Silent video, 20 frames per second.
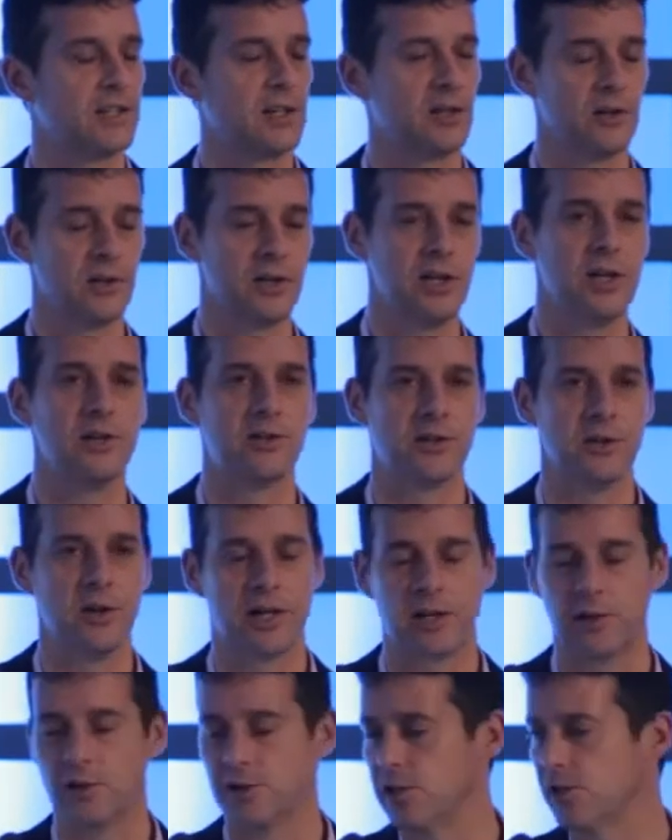o'clock news, 9
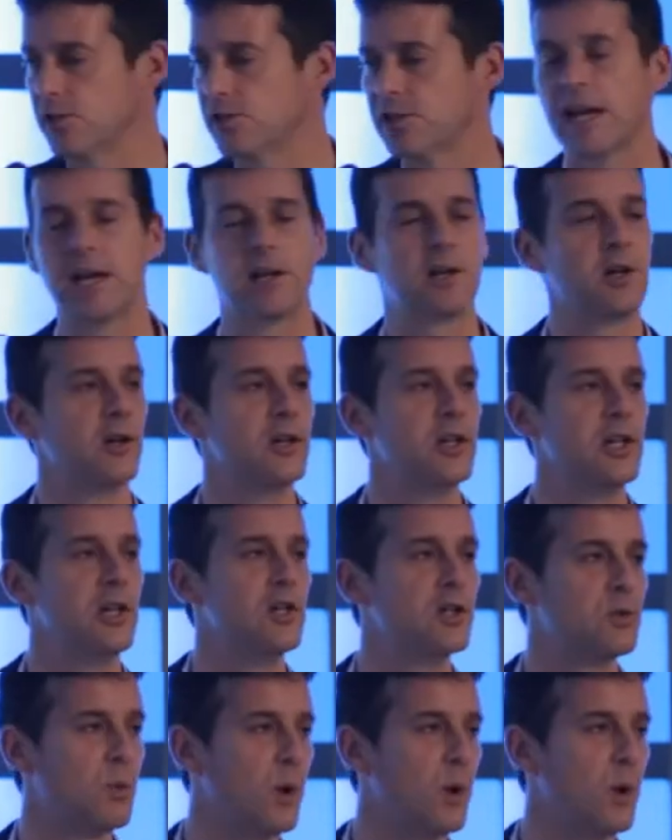o'clock news, 10 o'clock news,